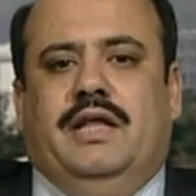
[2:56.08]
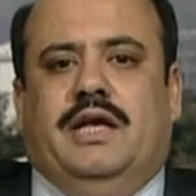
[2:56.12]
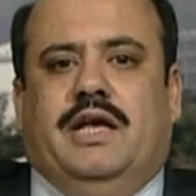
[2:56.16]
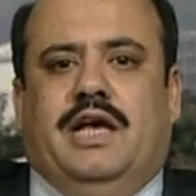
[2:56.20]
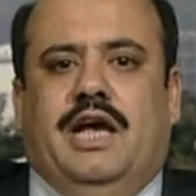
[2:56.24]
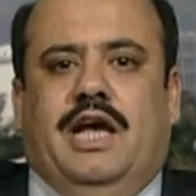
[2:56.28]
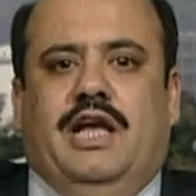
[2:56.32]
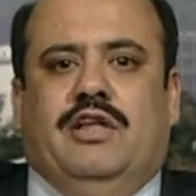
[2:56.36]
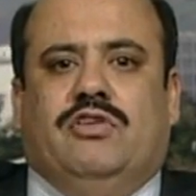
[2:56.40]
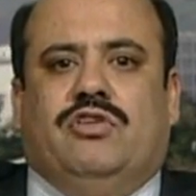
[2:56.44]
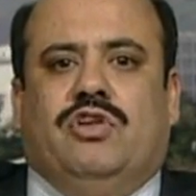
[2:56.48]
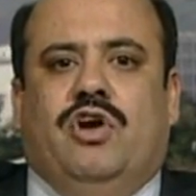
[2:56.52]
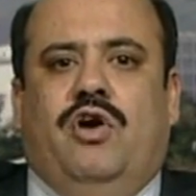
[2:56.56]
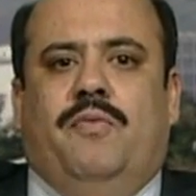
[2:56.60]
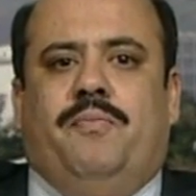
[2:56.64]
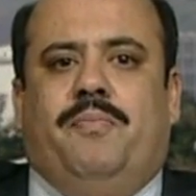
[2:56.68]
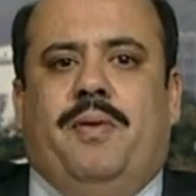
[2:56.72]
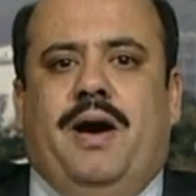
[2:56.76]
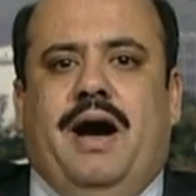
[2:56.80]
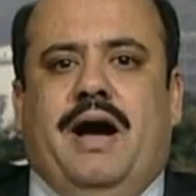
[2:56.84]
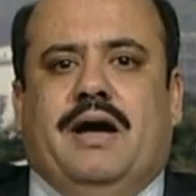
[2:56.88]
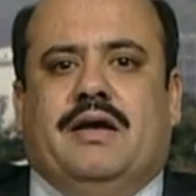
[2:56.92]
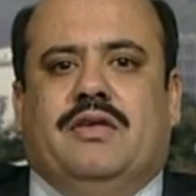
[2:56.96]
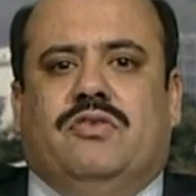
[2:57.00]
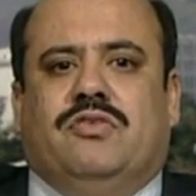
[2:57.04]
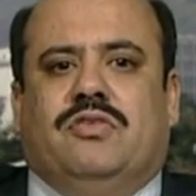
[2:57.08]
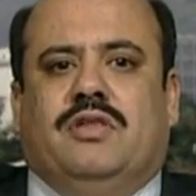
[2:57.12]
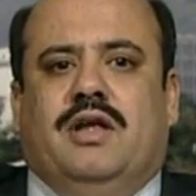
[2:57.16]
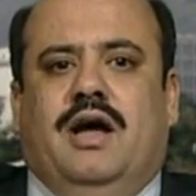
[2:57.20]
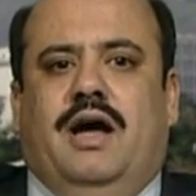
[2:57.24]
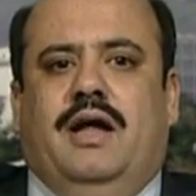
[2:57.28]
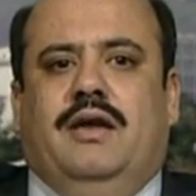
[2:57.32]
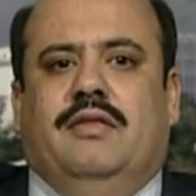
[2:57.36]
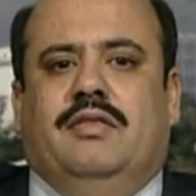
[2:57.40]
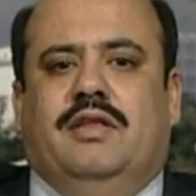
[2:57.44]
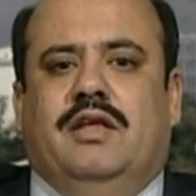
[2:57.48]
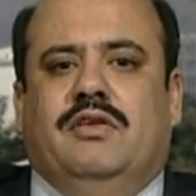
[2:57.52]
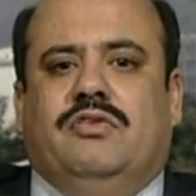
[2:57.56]
the case of
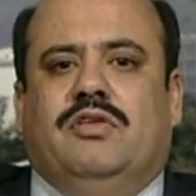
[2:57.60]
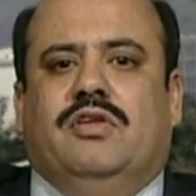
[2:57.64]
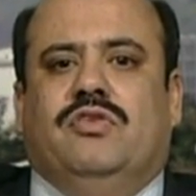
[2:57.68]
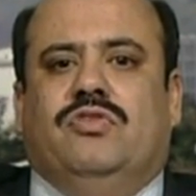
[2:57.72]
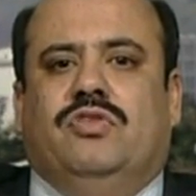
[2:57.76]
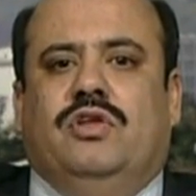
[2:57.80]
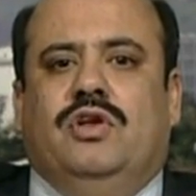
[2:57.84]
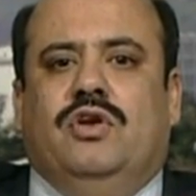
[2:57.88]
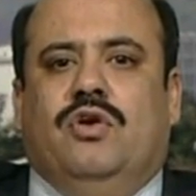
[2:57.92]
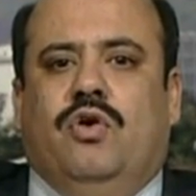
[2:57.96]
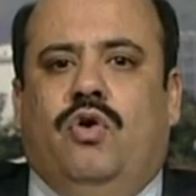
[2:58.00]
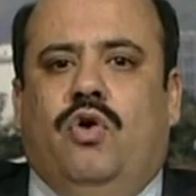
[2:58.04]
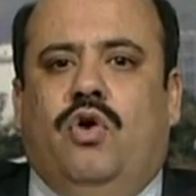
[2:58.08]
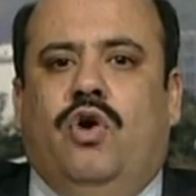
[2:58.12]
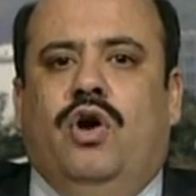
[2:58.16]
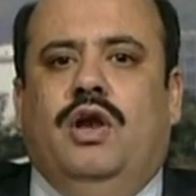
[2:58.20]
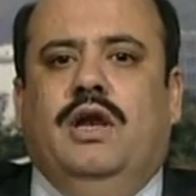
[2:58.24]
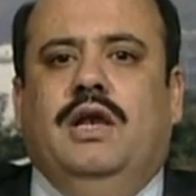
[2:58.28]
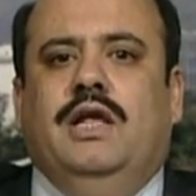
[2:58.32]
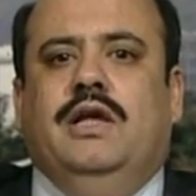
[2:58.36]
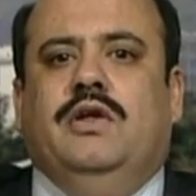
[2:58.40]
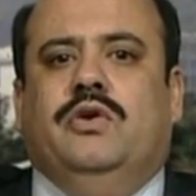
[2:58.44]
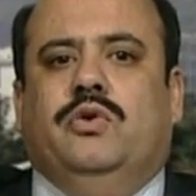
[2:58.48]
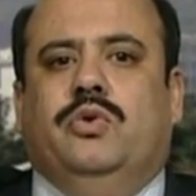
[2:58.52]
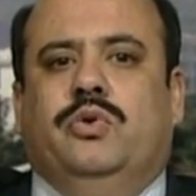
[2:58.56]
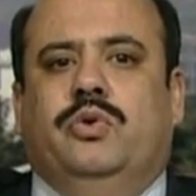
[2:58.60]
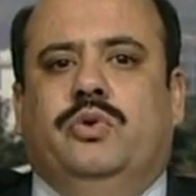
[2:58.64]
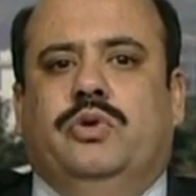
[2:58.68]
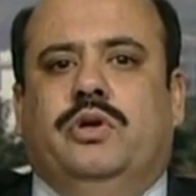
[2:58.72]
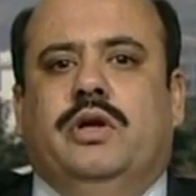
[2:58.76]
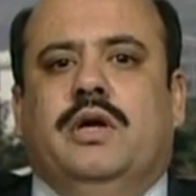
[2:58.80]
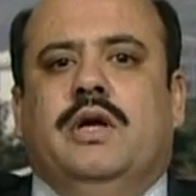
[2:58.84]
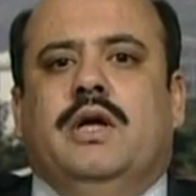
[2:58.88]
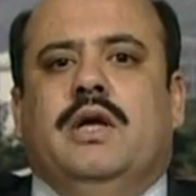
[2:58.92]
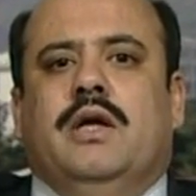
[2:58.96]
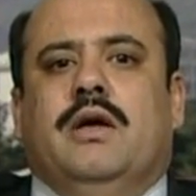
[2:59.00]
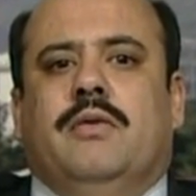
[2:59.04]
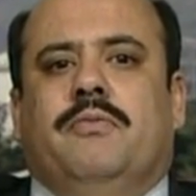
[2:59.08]
Pakistan, this is the only route
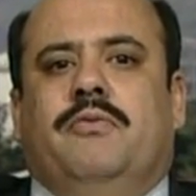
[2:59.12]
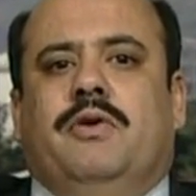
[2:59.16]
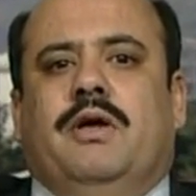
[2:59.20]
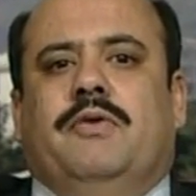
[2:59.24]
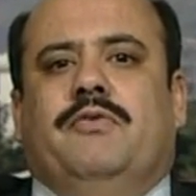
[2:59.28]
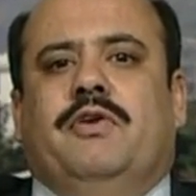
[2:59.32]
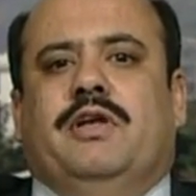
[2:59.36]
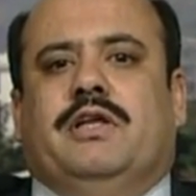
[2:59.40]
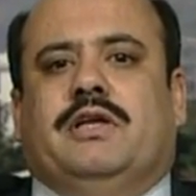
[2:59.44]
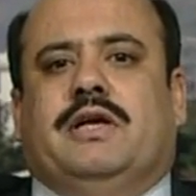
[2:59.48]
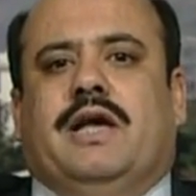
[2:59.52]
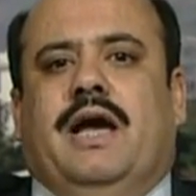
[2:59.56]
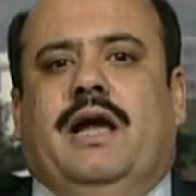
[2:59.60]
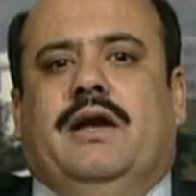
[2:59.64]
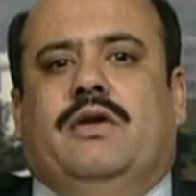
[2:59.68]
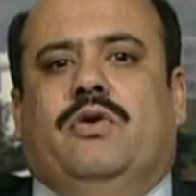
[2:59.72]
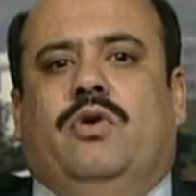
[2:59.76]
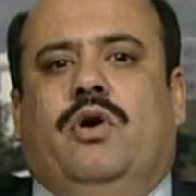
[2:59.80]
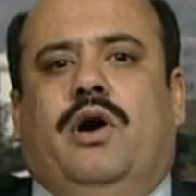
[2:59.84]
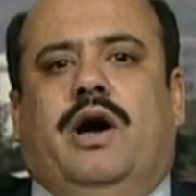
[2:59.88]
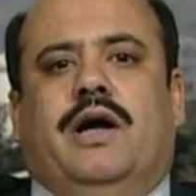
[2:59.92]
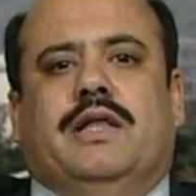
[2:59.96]
where, which can go.